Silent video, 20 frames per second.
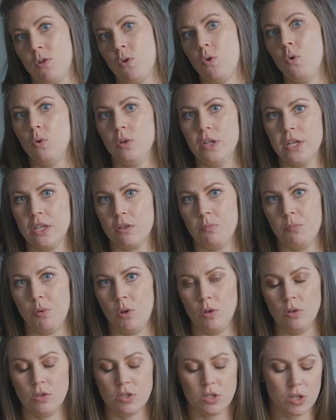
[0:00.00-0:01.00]
cooling the
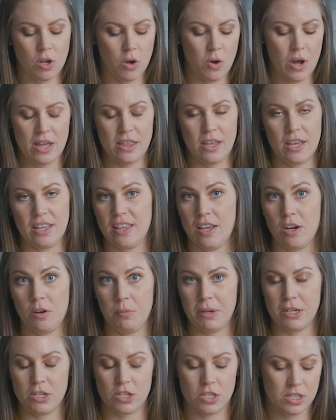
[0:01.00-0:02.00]
bowl, so I think that'll
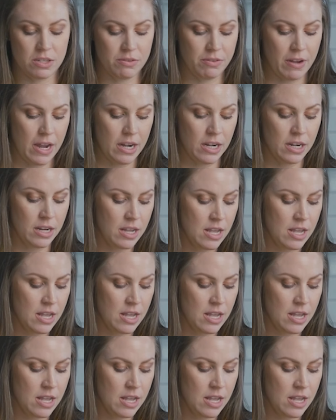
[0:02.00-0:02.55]
be just fine.